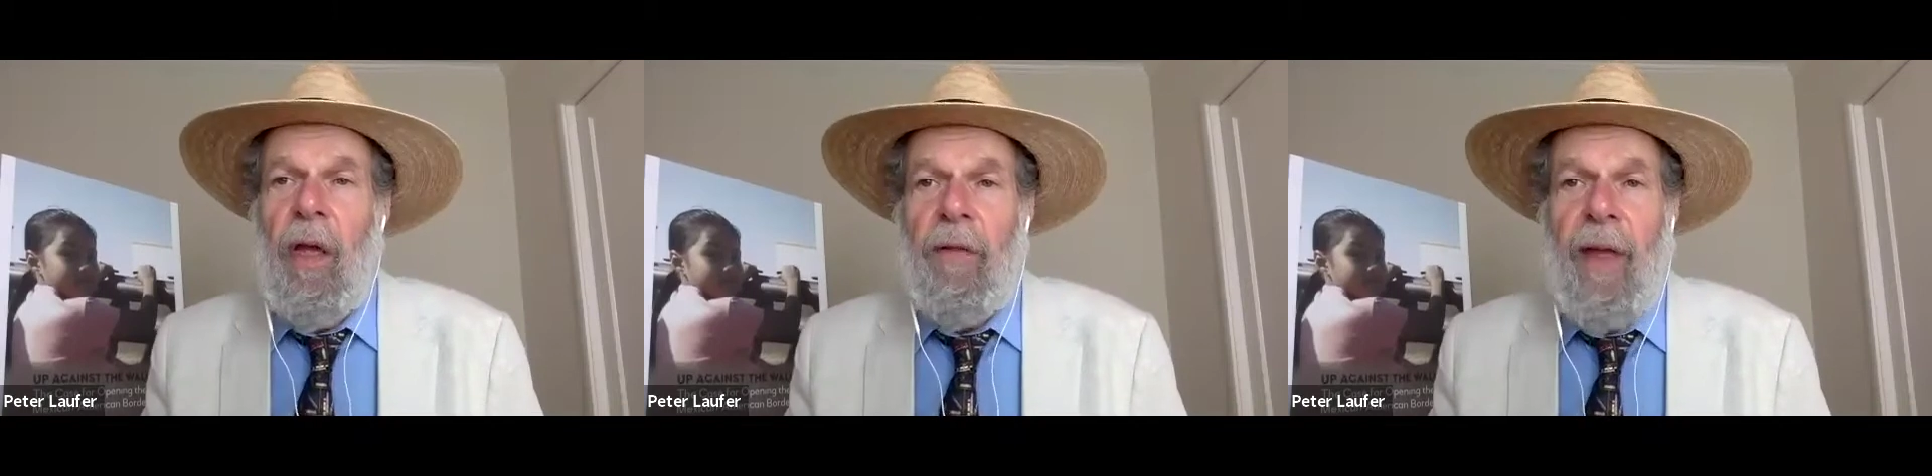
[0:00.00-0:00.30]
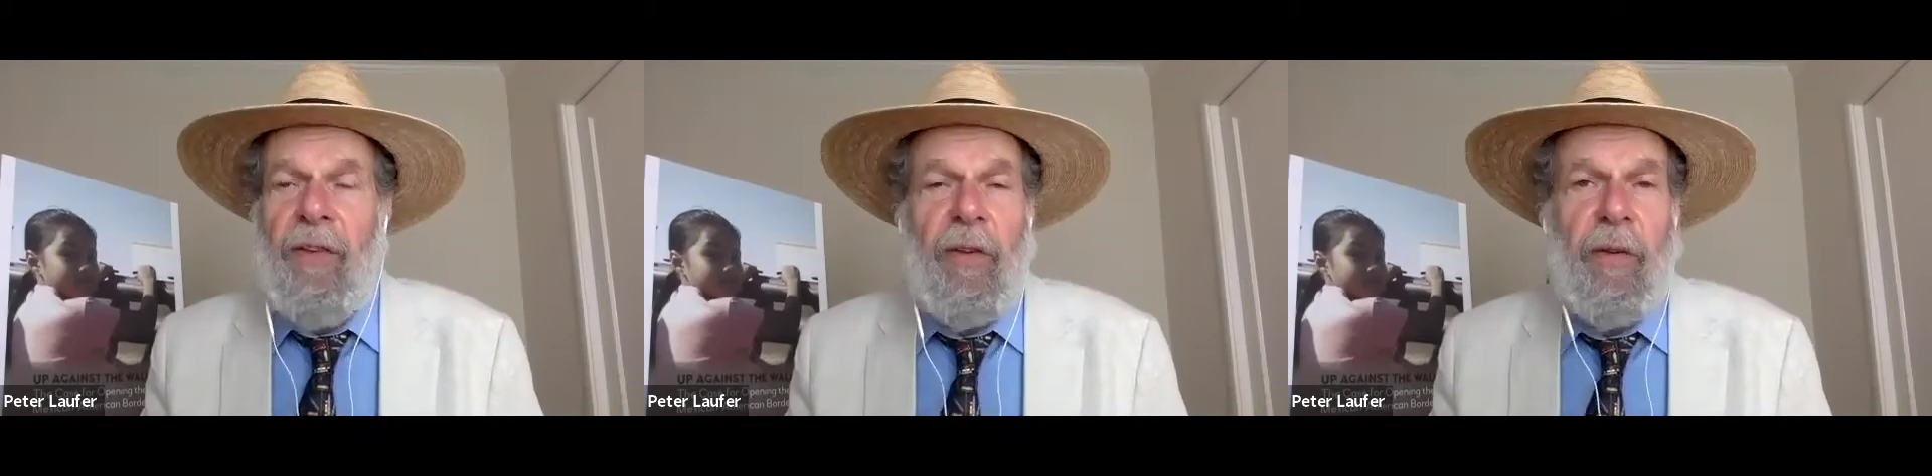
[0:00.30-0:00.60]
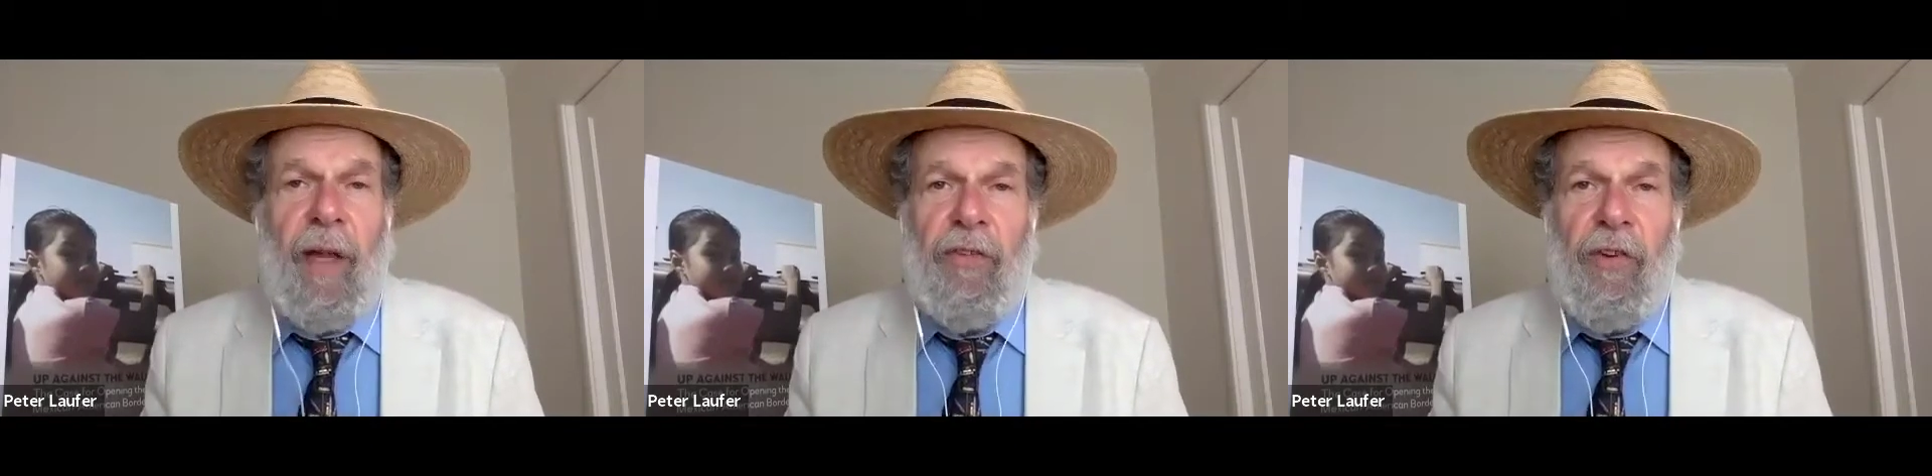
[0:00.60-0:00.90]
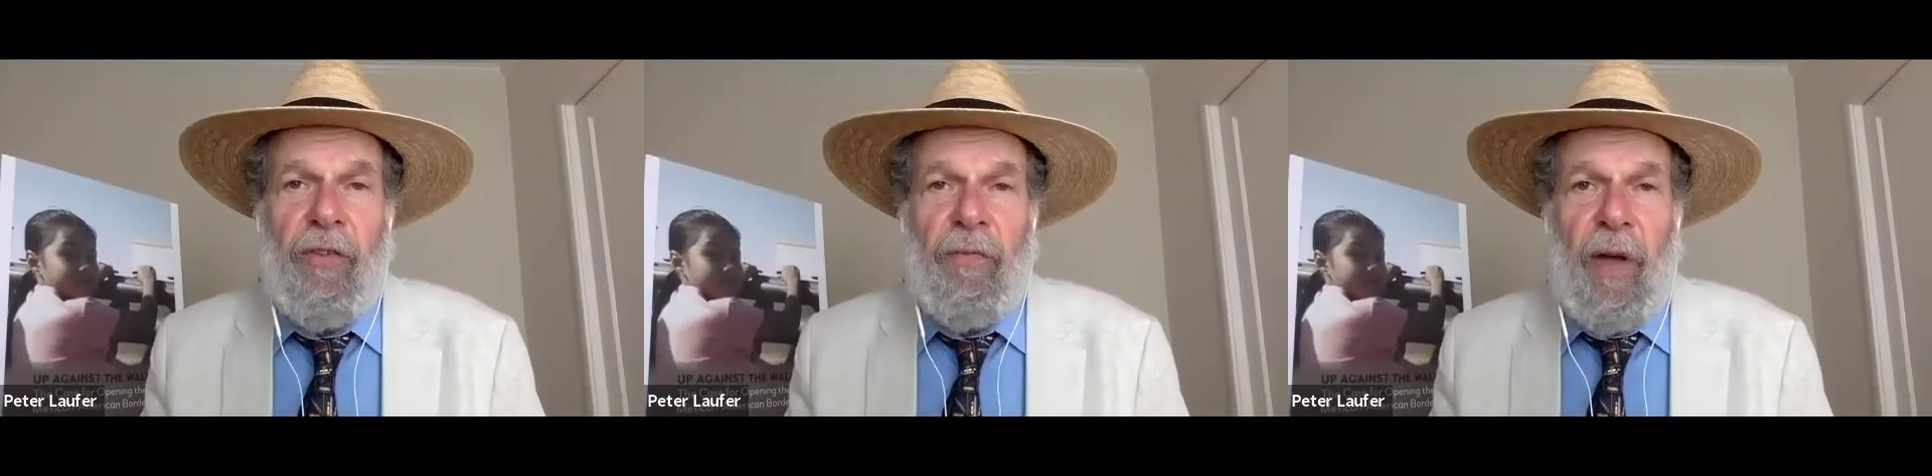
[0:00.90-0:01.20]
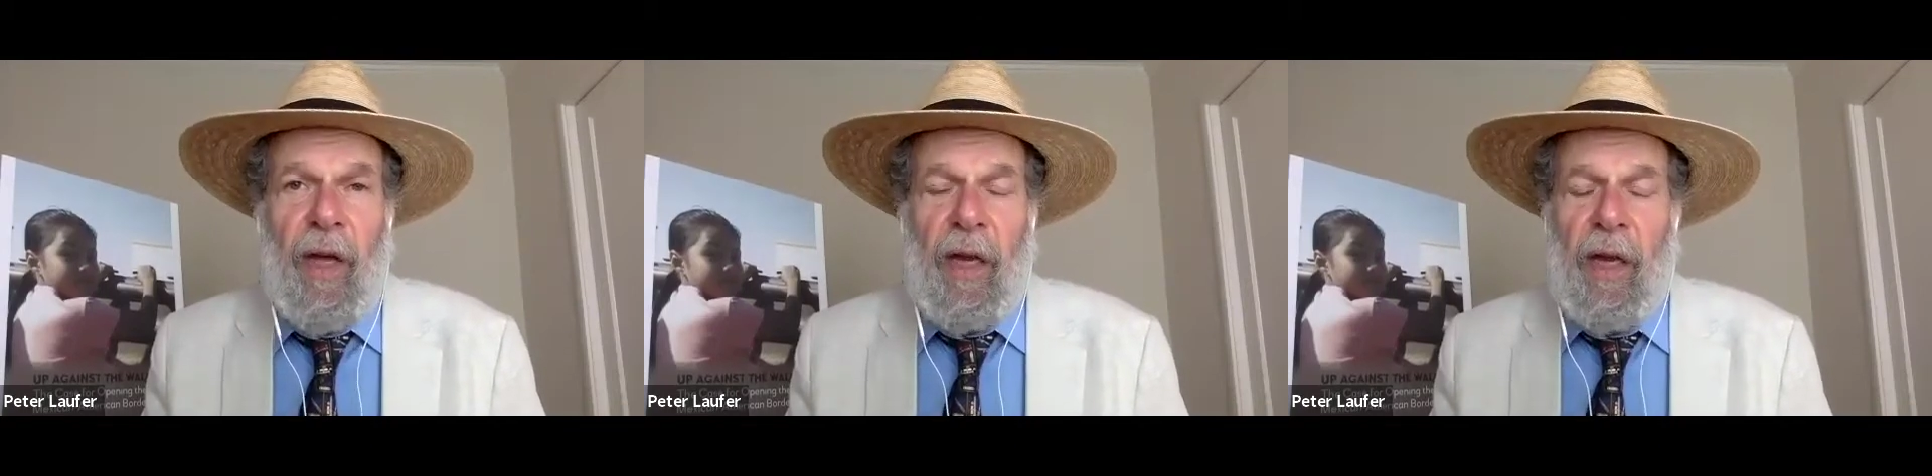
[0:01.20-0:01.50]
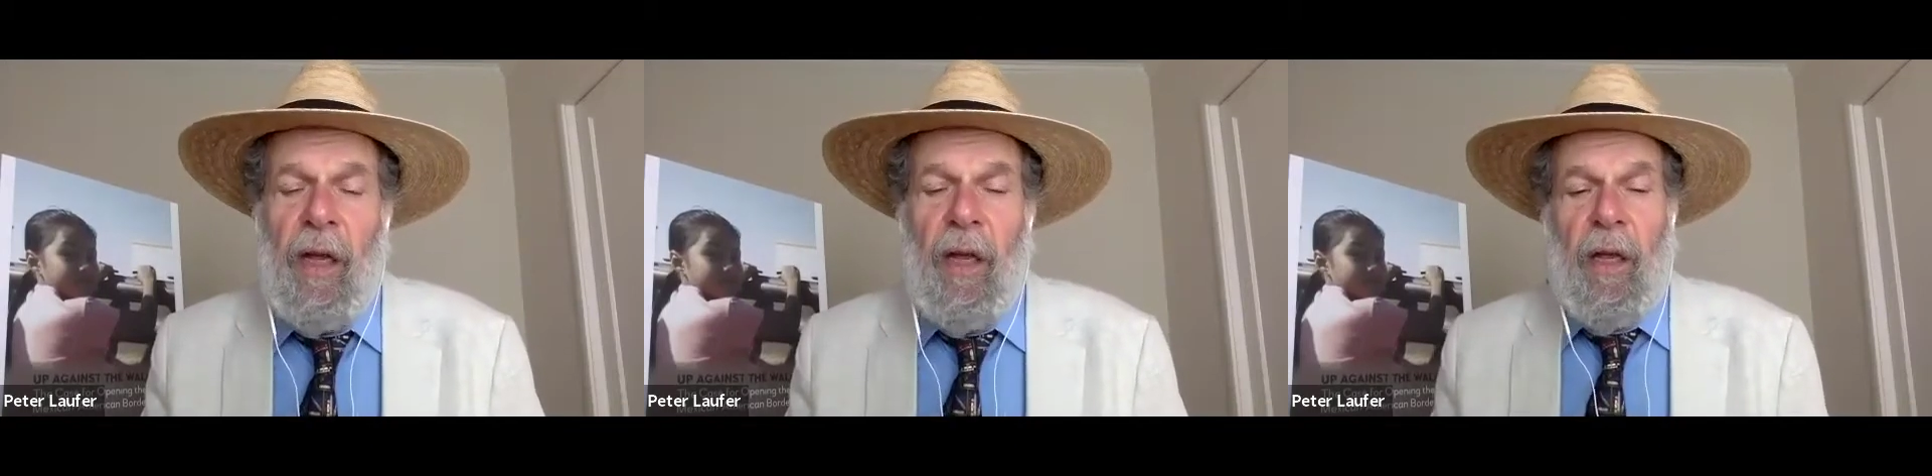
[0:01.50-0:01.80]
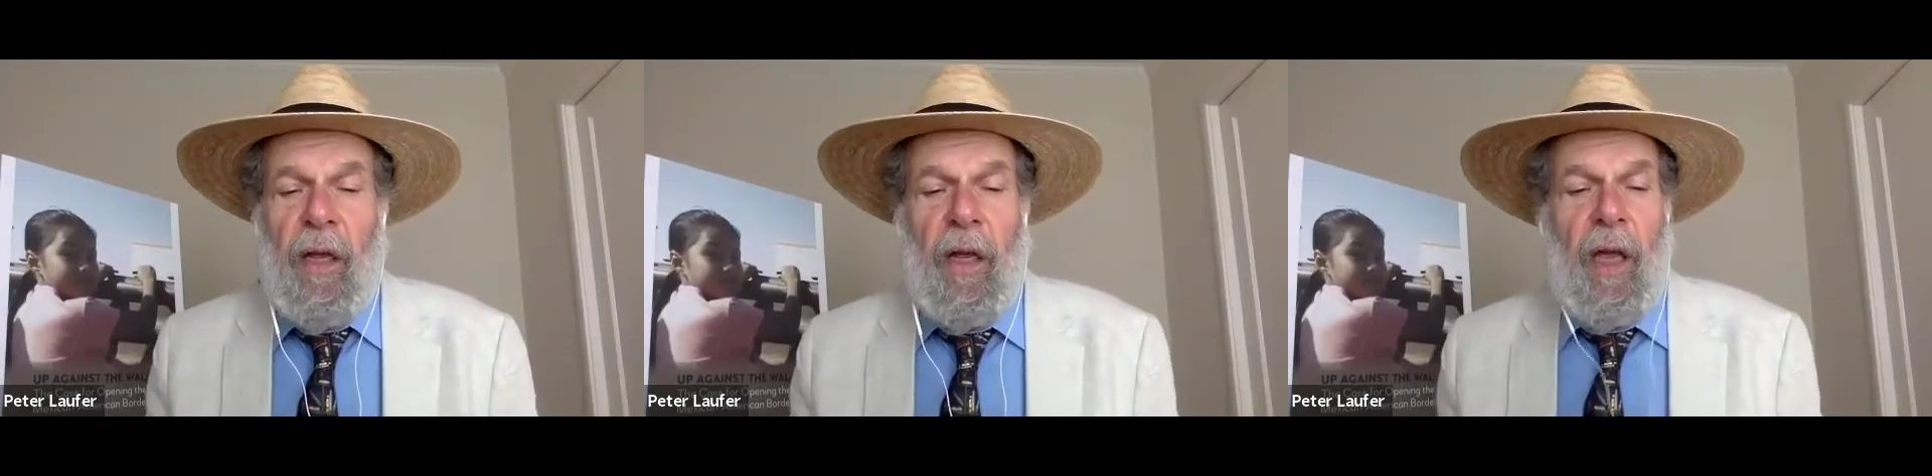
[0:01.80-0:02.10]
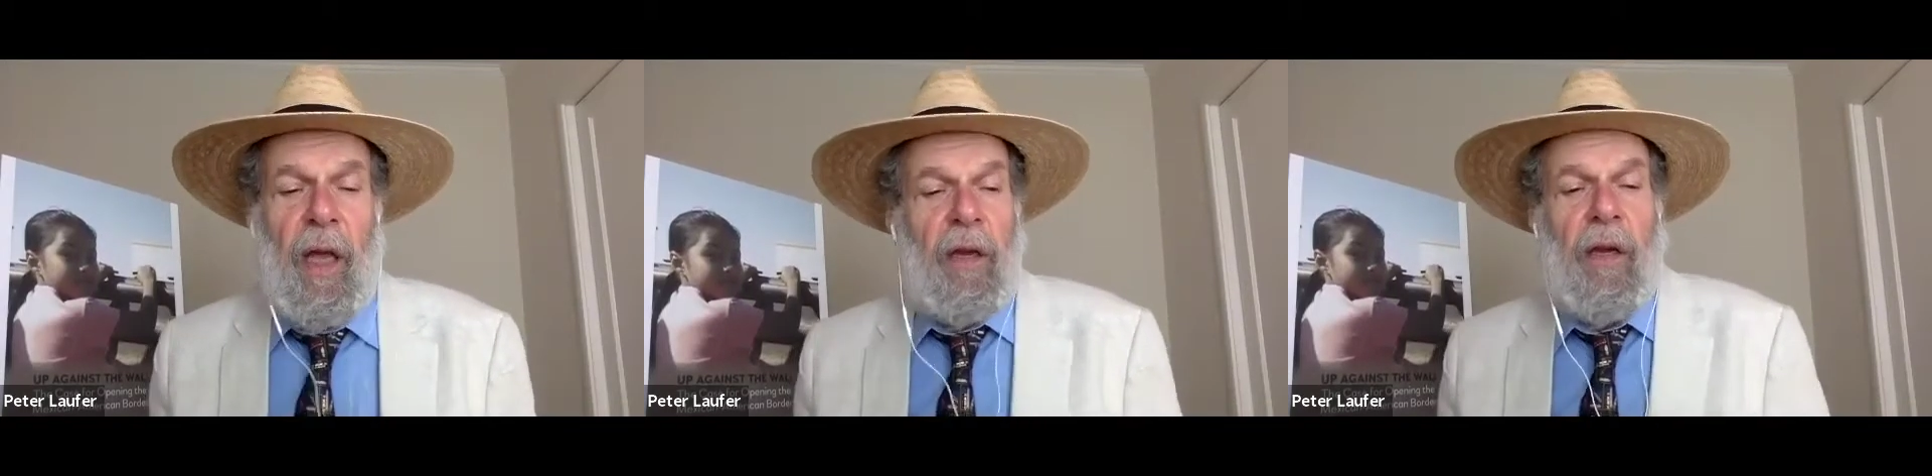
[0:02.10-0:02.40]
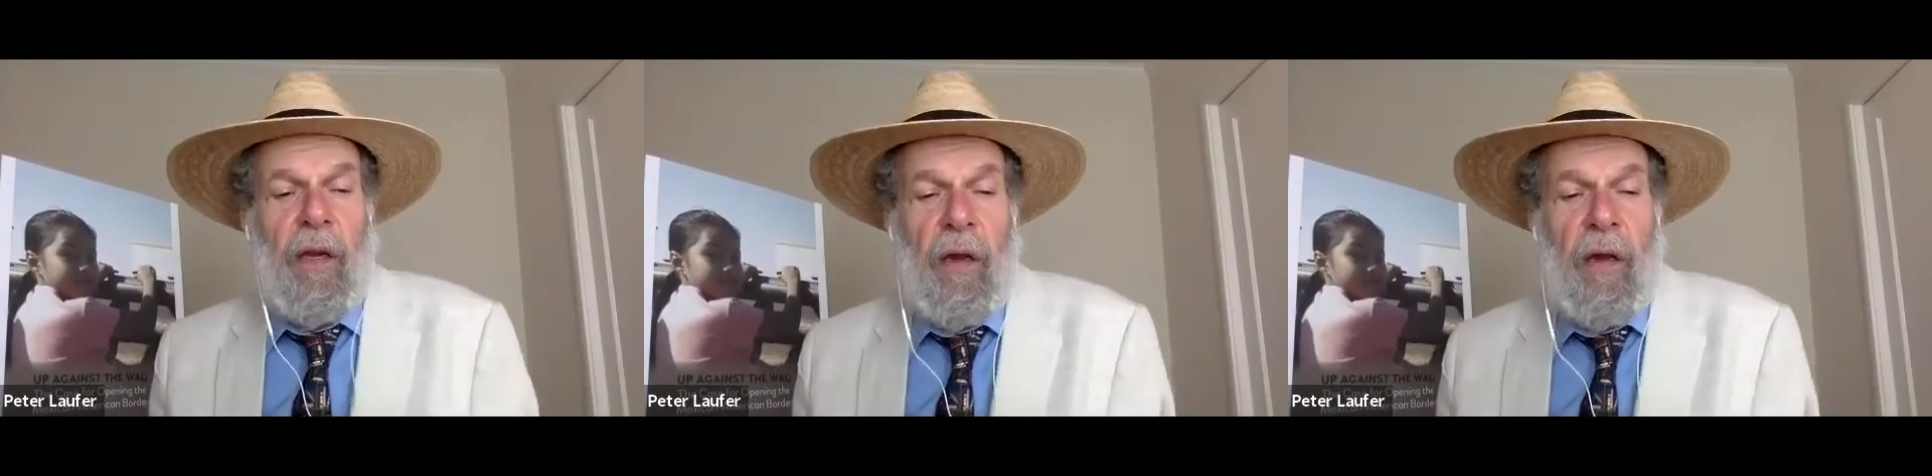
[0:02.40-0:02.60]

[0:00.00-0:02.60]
that's just fine and